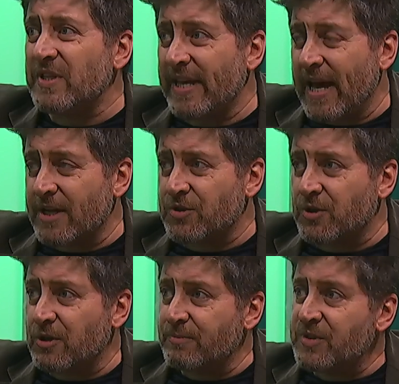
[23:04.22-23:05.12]
the
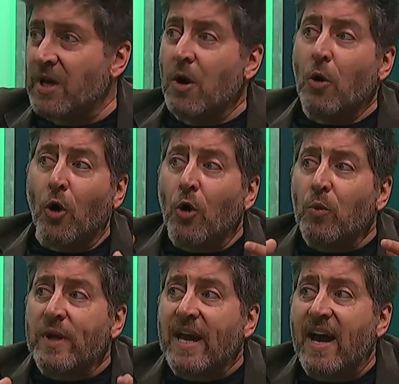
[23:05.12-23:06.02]
exurbs. All
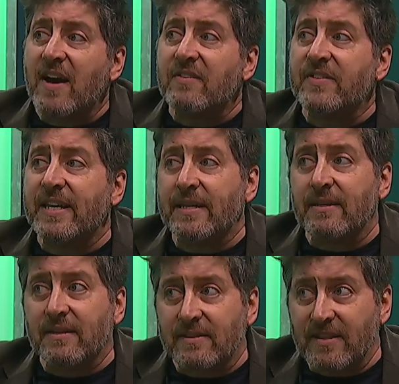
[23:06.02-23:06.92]
we have
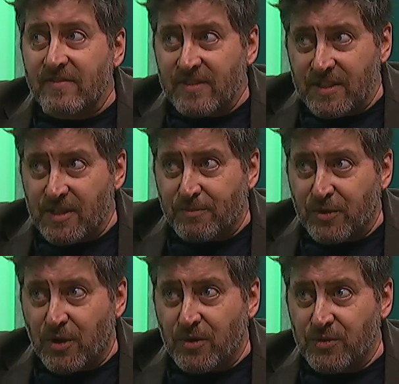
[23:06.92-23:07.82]
in Cleveland zip
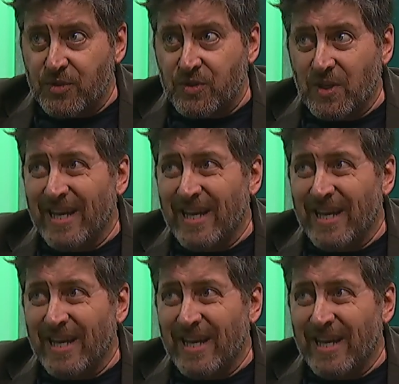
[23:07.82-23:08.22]
codes